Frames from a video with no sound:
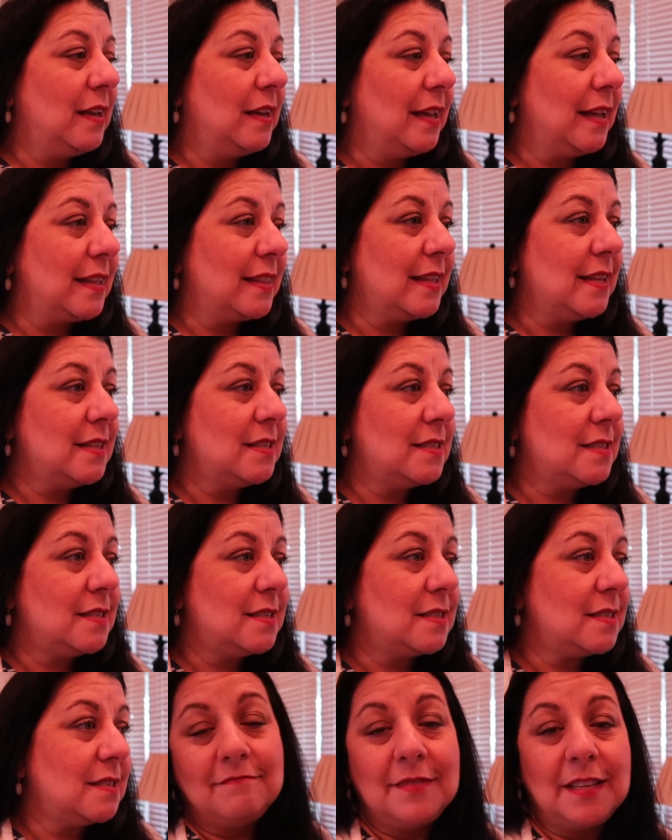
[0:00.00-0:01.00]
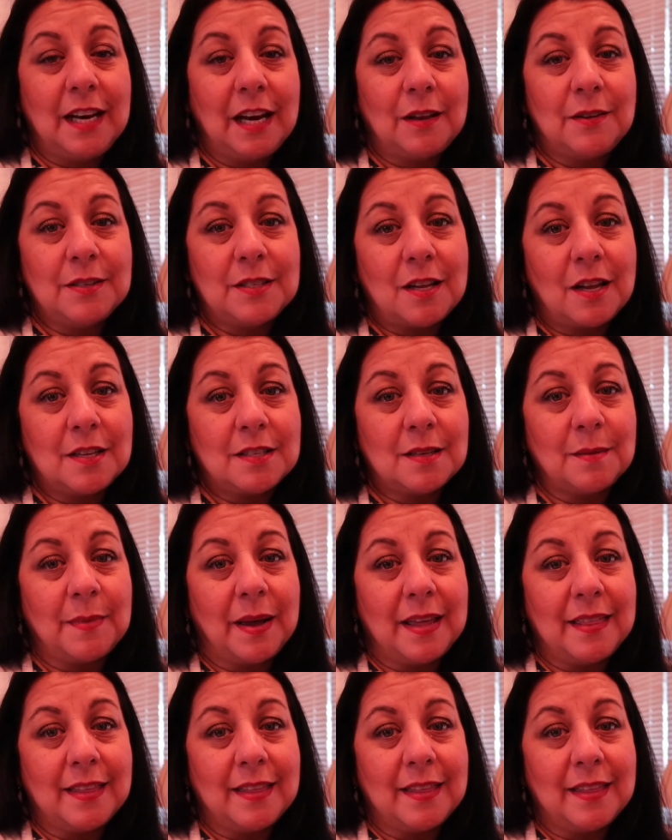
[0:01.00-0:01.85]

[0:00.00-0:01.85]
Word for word: like this, you know, is awesome, I